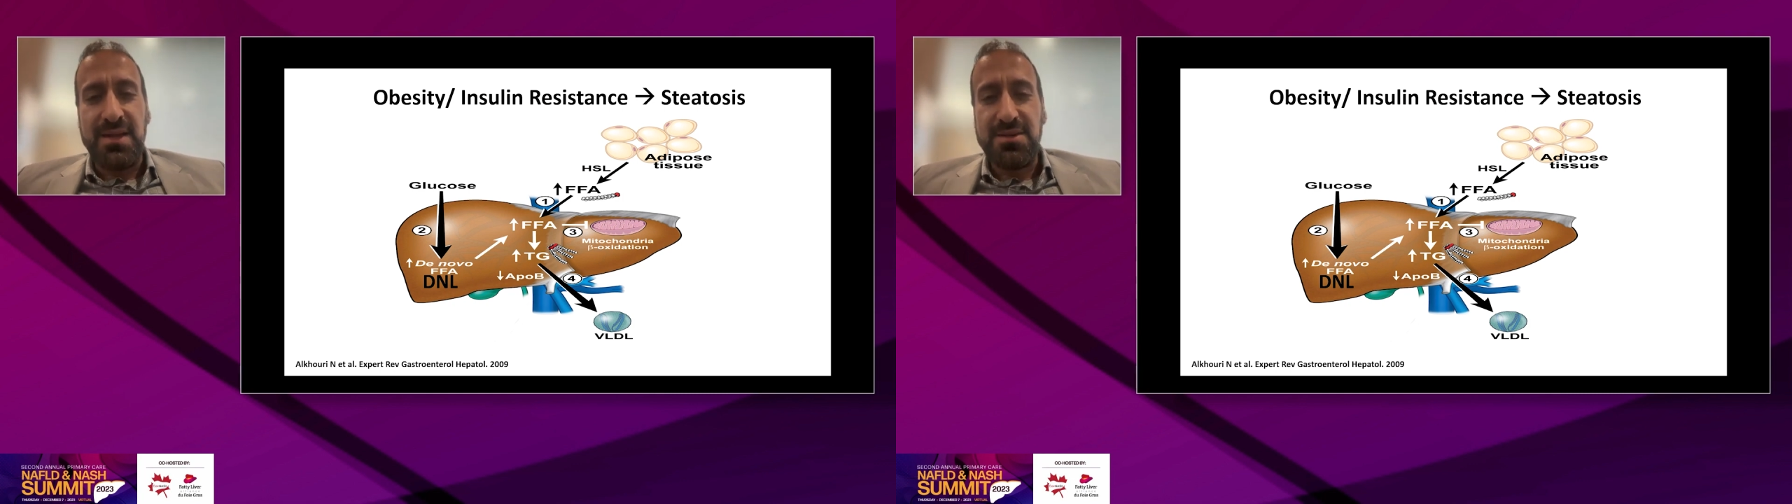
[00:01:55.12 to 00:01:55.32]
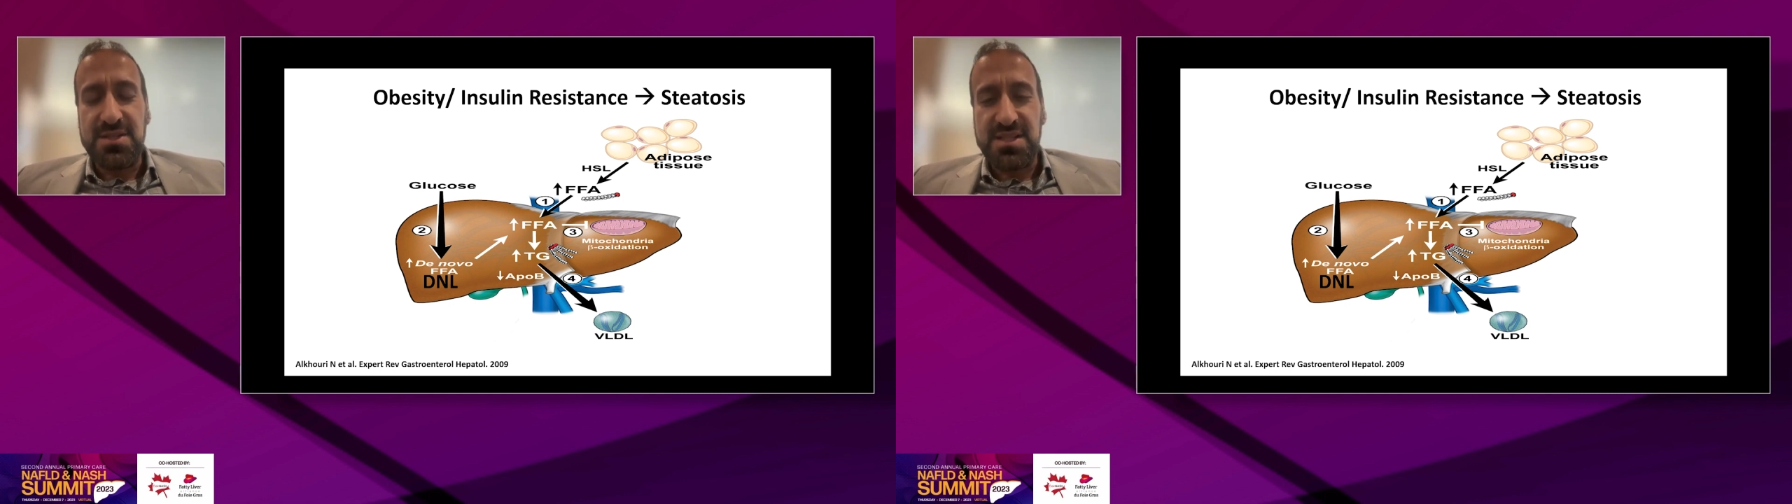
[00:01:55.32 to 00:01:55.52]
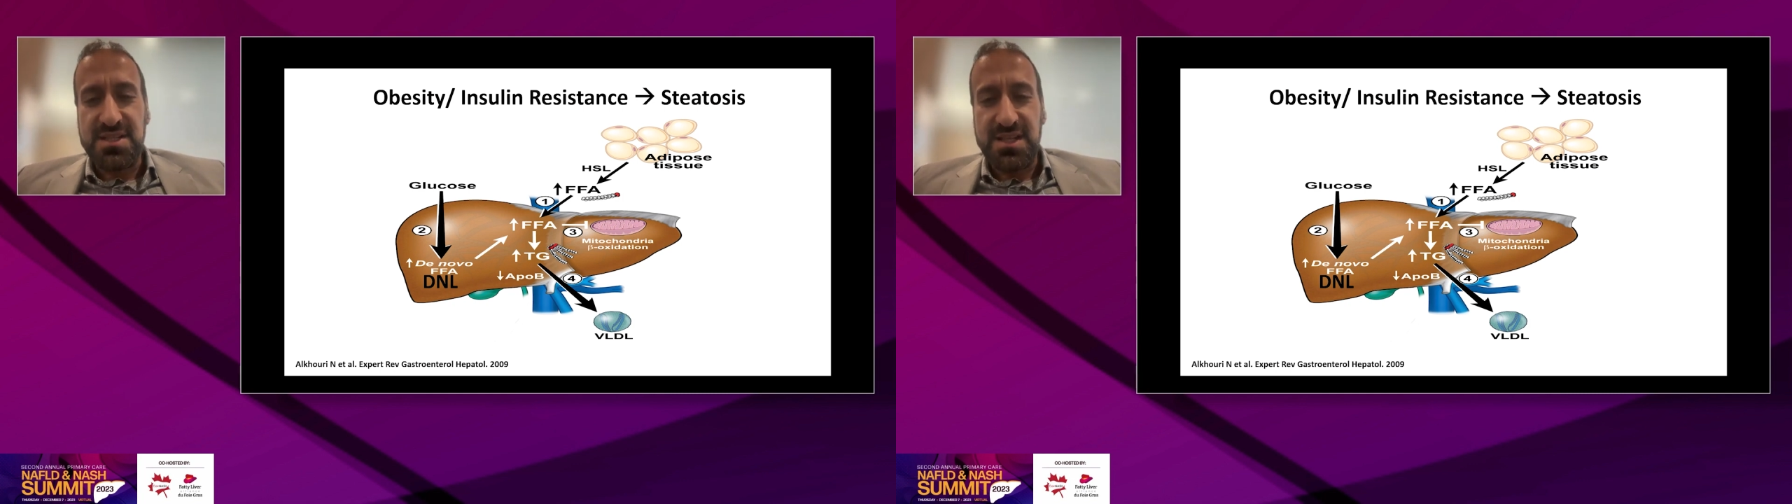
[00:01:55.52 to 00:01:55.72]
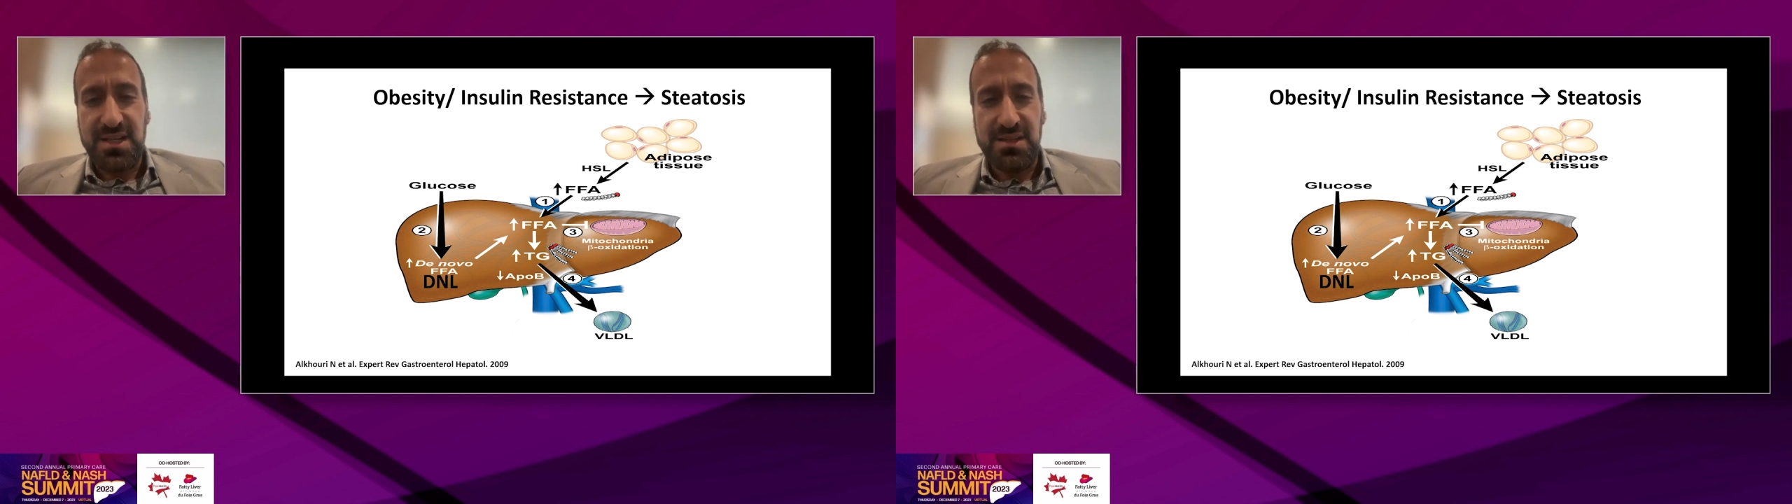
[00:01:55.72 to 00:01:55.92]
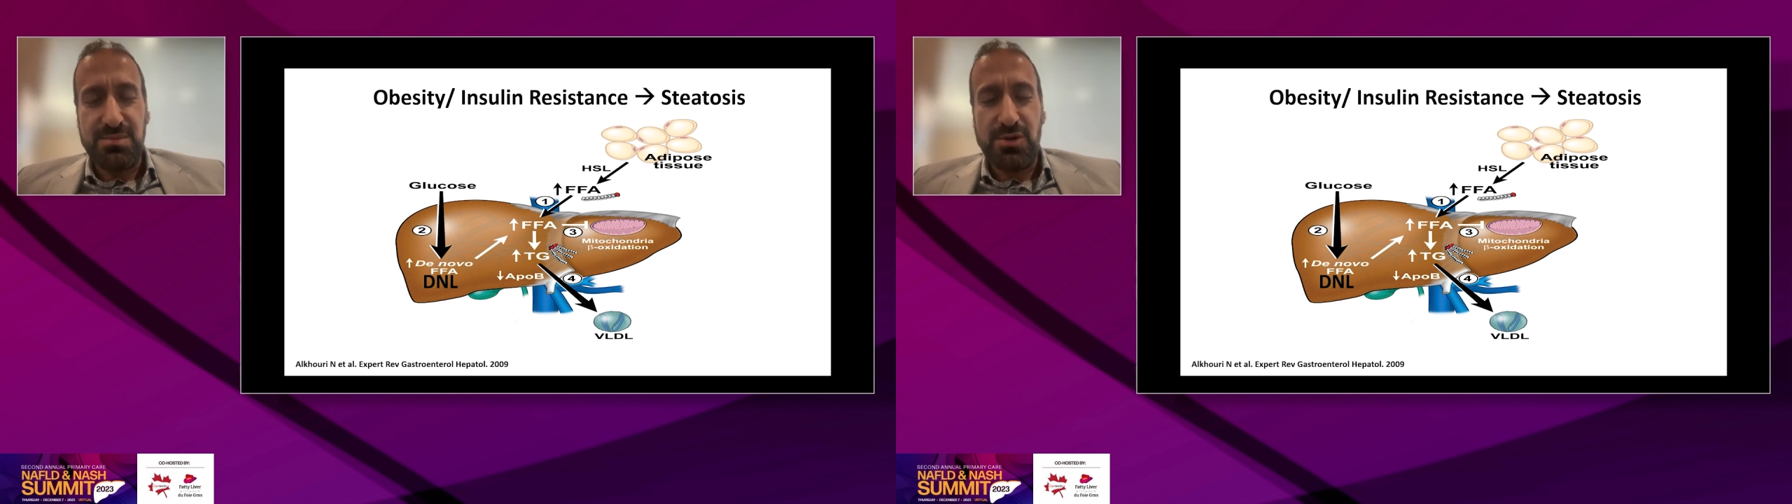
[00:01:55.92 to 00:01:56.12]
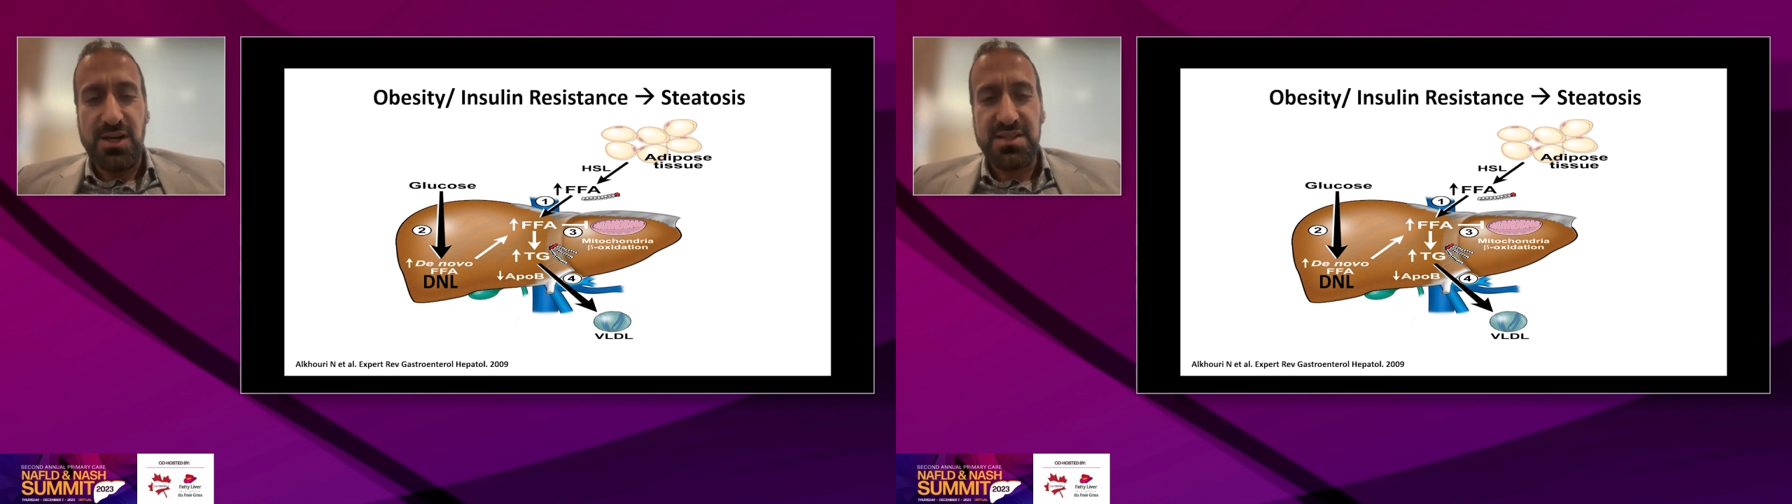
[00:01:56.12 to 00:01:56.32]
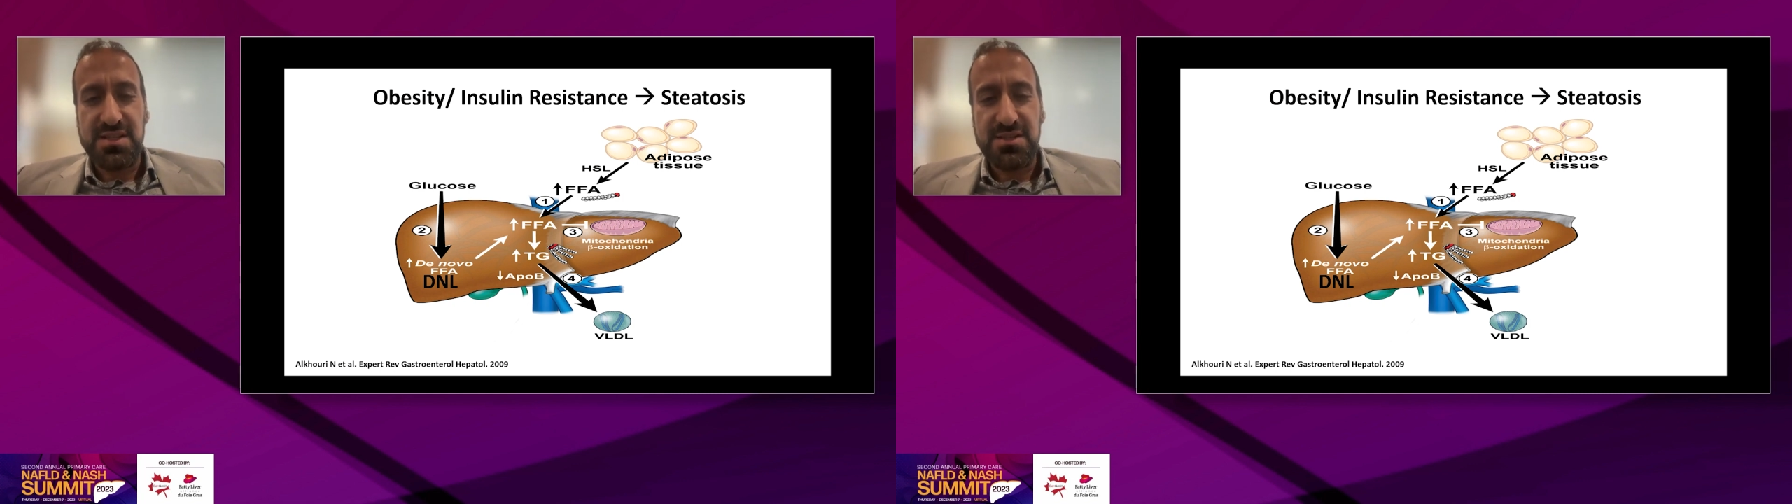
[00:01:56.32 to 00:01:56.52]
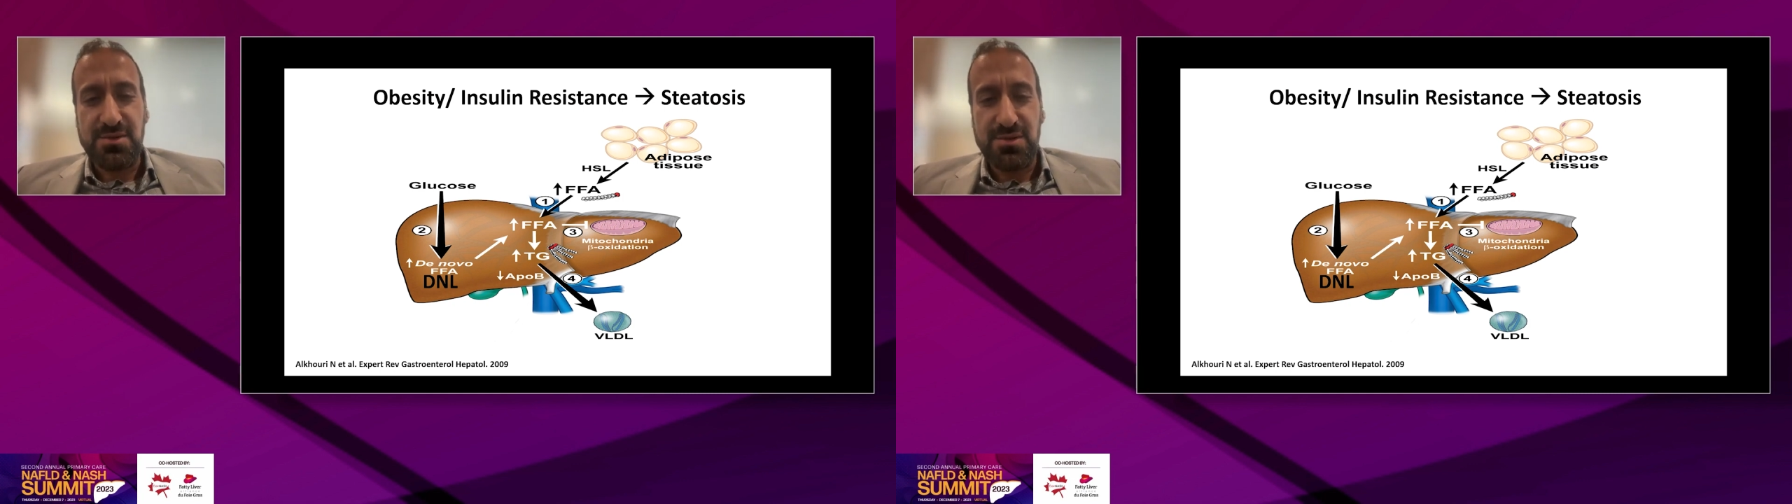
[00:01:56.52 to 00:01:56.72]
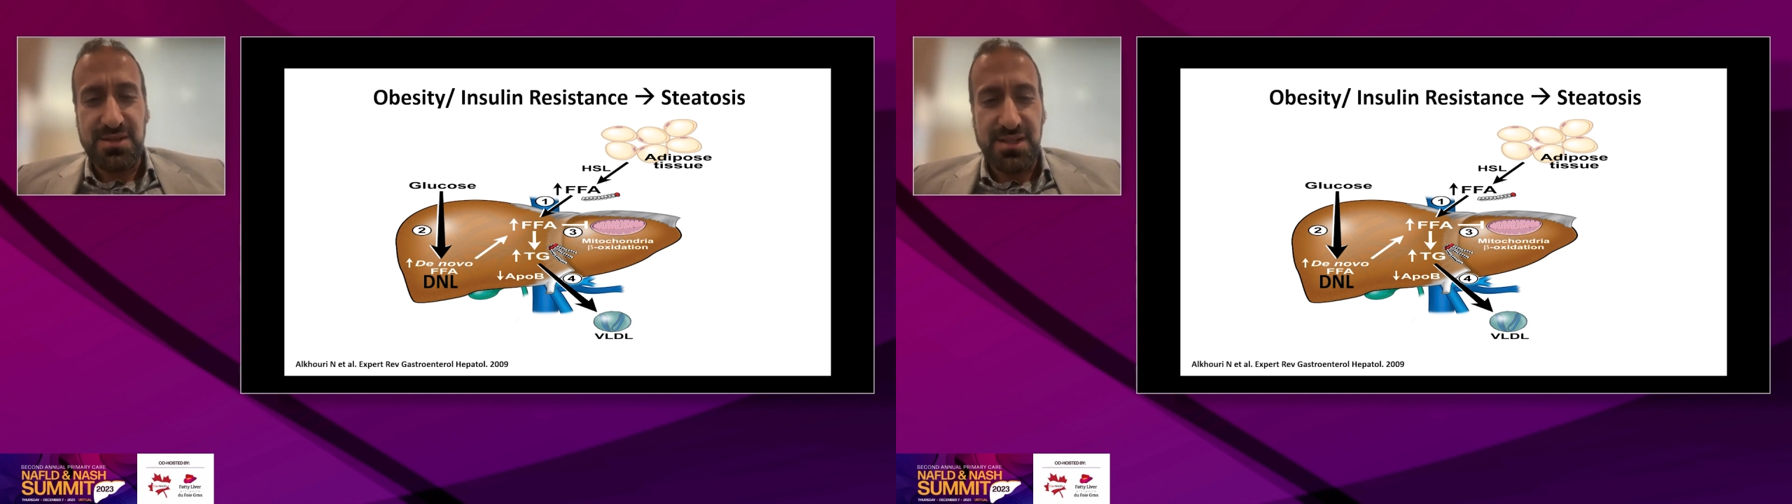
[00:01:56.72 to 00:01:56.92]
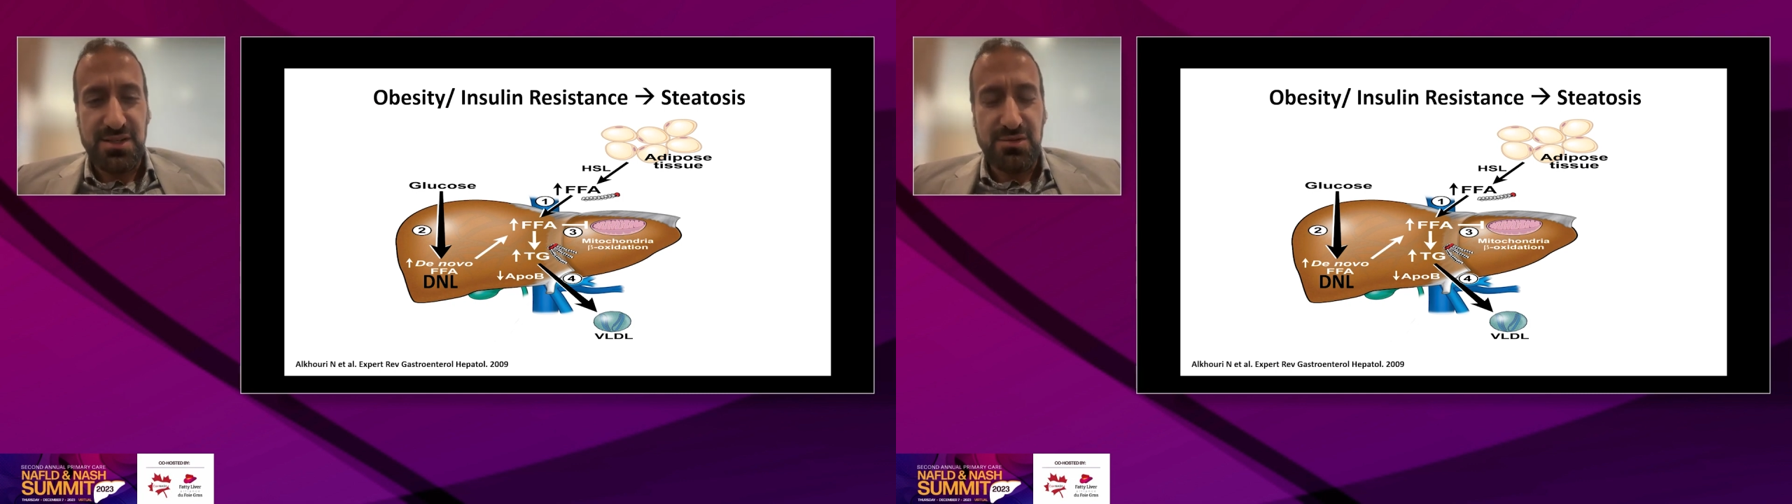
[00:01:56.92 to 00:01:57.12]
There is a second process called de